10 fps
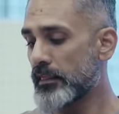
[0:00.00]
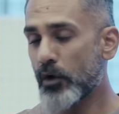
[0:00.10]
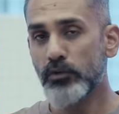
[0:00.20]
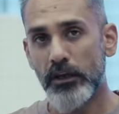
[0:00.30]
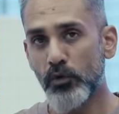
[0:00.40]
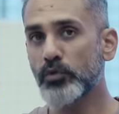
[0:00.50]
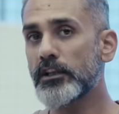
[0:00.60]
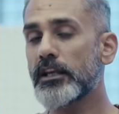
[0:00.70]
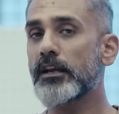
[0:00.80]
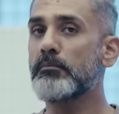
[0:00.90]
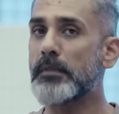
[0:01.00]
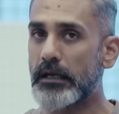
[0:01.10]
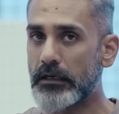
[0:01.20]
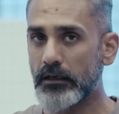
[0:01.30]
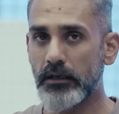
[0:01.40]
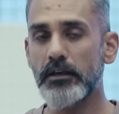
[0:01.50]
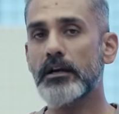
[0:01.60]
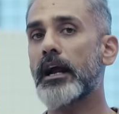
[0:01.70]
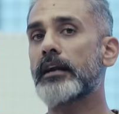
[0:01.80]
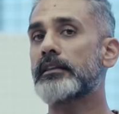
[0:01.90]
Now they know that they can make it in India
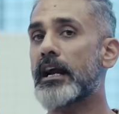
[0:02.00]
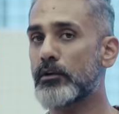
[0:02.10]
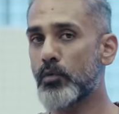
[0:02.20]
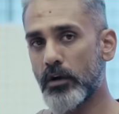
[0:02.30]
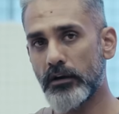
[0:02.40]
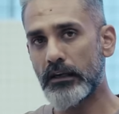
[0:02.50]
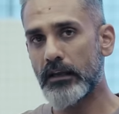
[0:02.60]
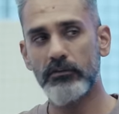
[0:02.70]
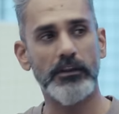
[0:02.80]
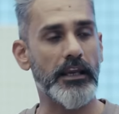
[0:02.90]
at that quality level.